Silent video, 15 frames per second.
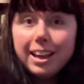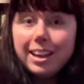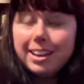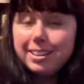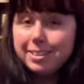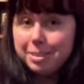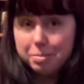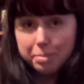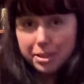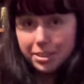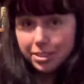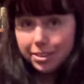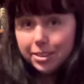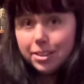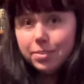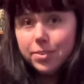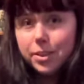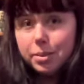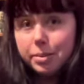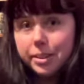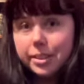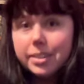Hello, my darling
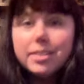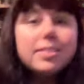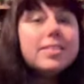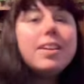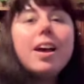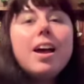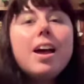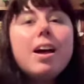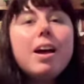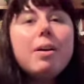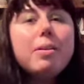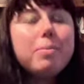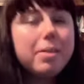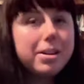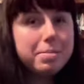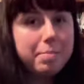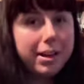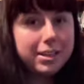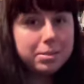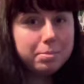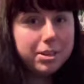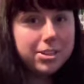viewers, and welcome
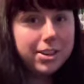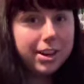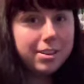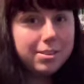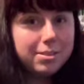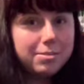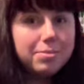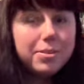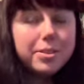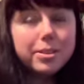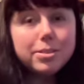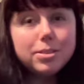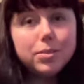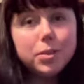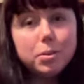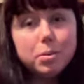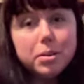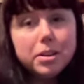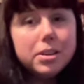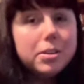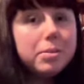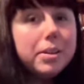back to my channel. For those of you who
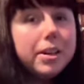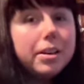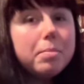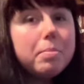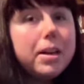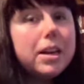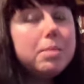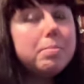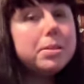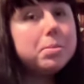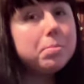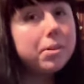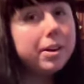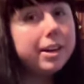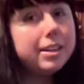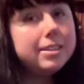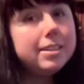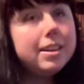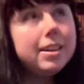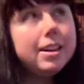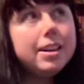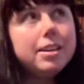are new here, my name is
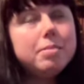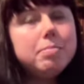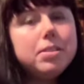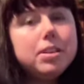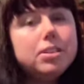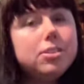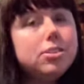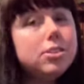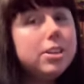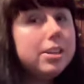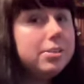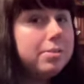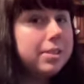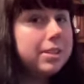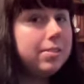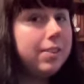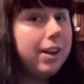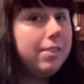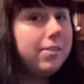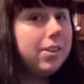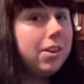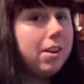Miranda and I am the Enchantress of
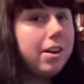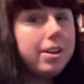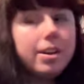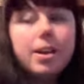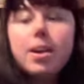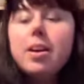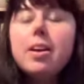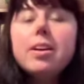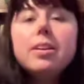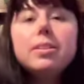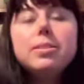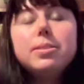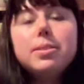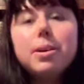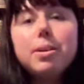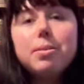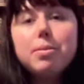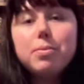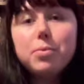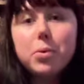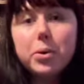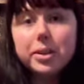Avalon.
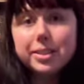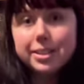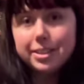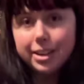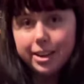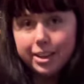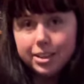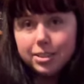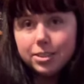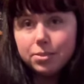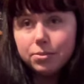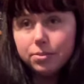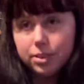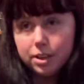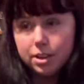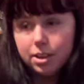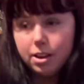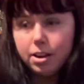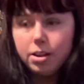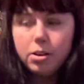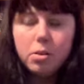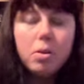So, for today's
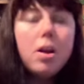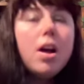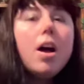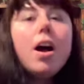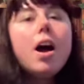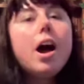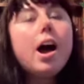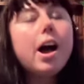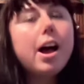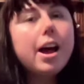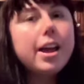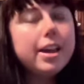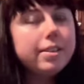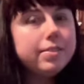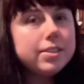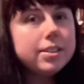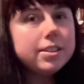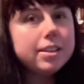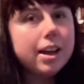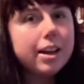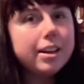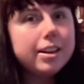video, I have
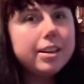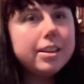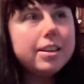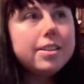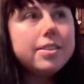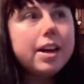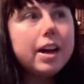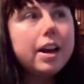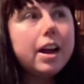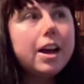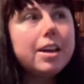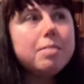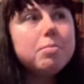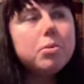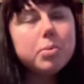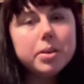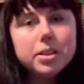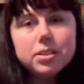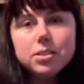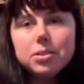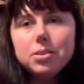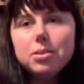decided that I am
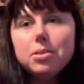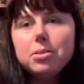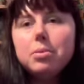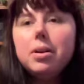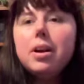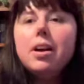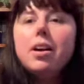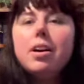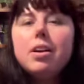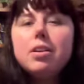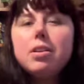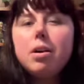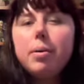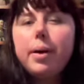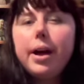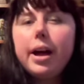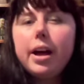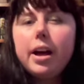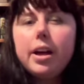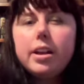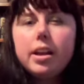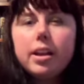going to go
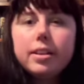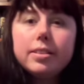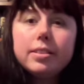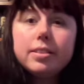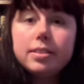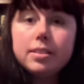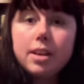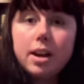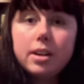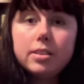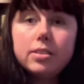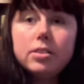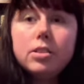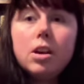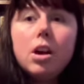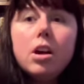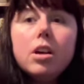ahead and discuss